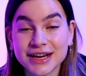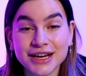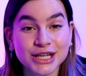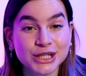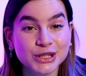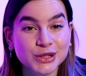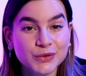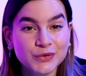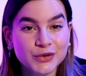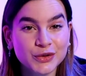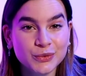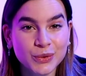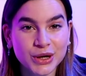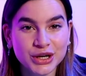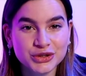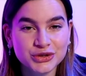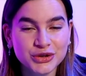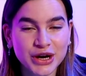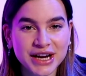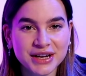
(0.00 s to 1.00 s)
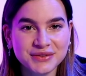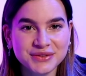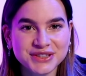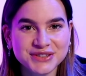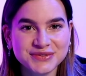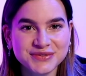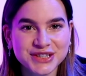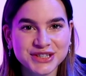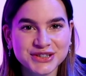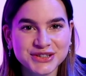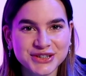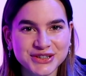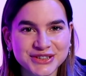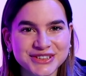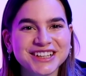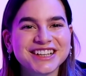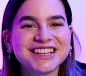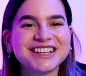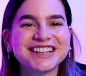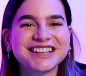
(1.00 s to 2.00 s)
So if you want to try out this feature,
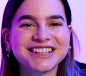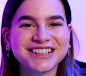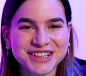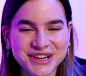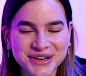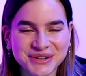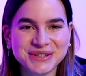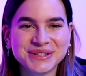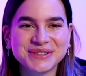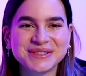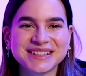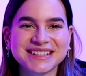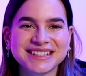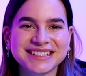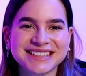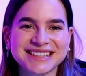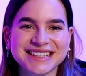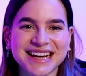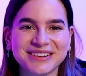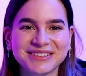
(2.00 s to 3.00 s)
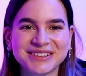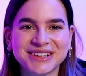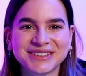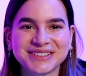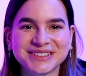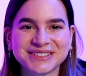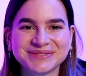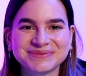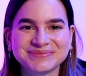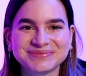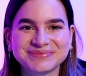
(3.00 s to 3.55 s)
go use the discount code.